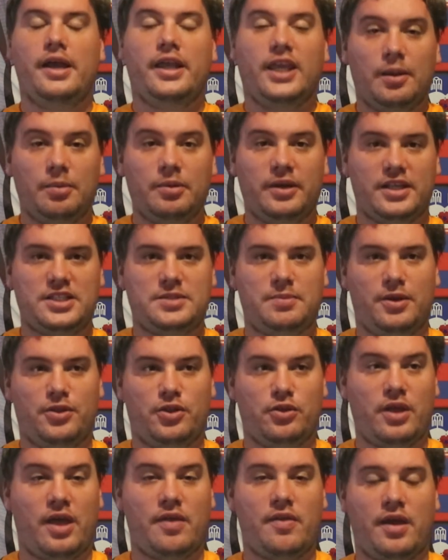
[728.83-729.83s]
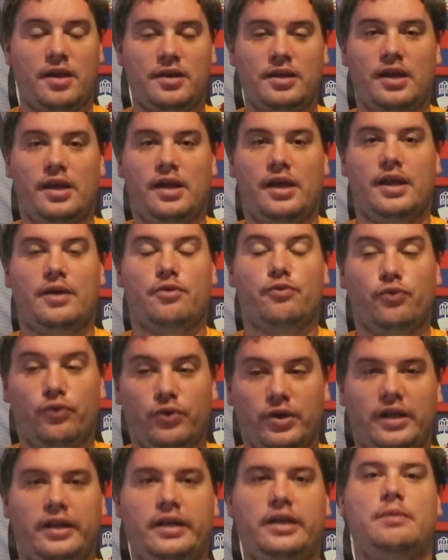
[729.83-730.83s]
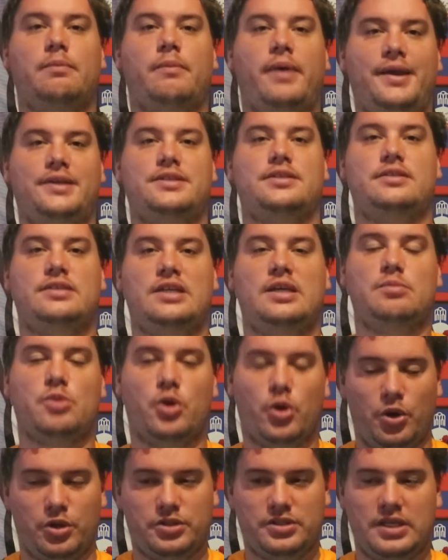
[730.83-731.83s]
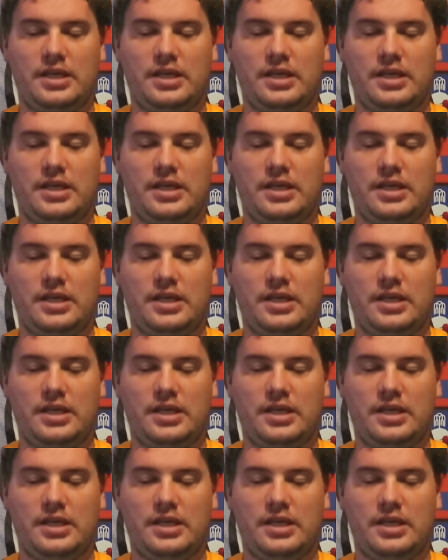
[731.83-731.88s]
Eben Etzebeth and then really makes the team hurt.